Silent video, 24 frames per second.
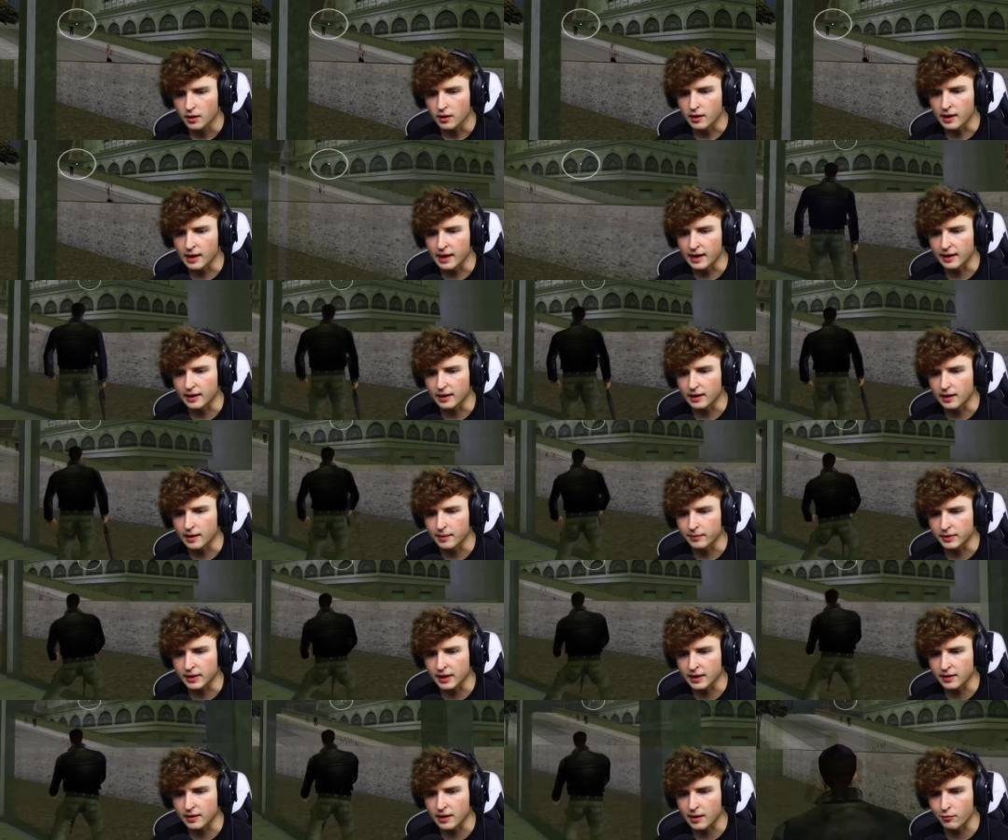All right,
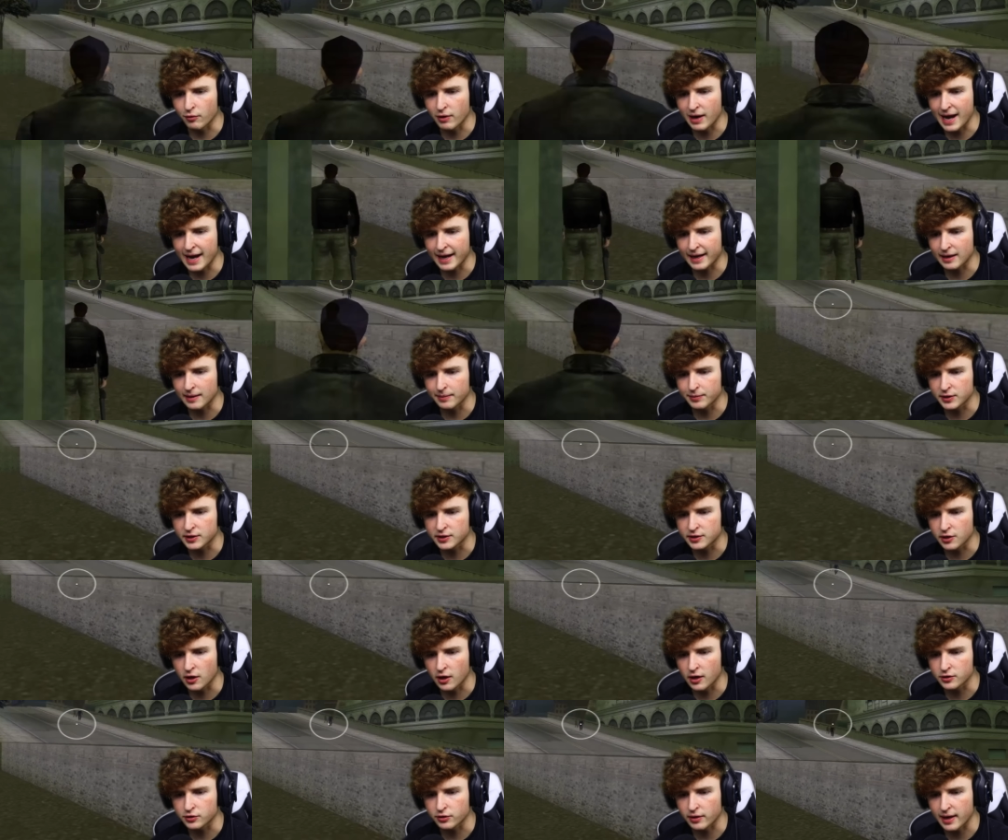I'm getting, I'm racking up the
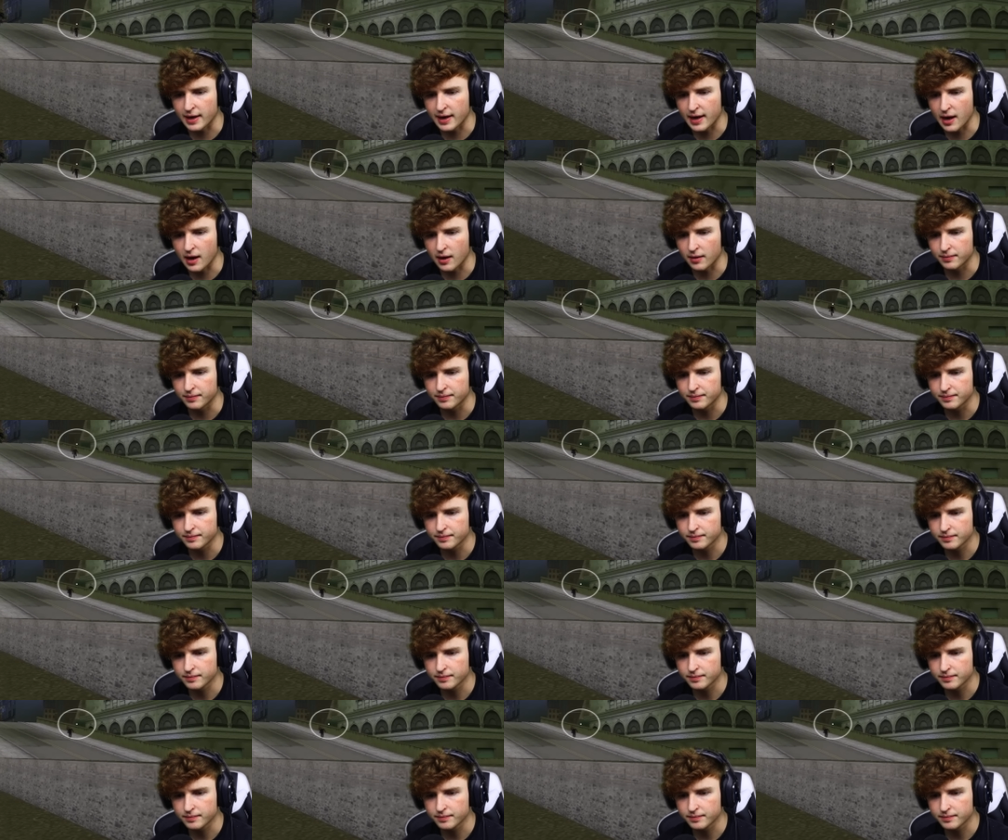stars right now.